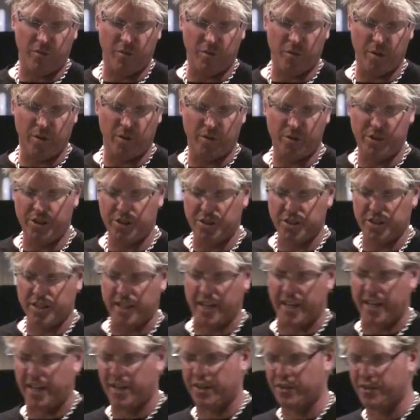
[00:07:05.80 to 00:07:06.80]
we're just
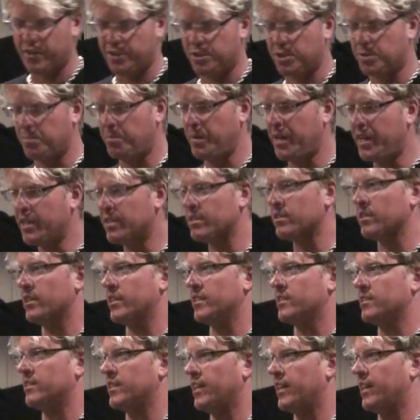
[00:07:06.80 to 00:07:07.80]
kind of just
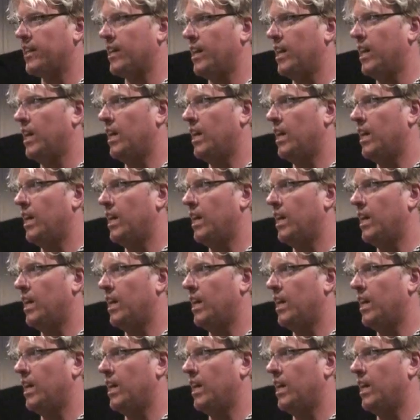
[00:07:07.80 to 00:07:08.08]
speechless, like,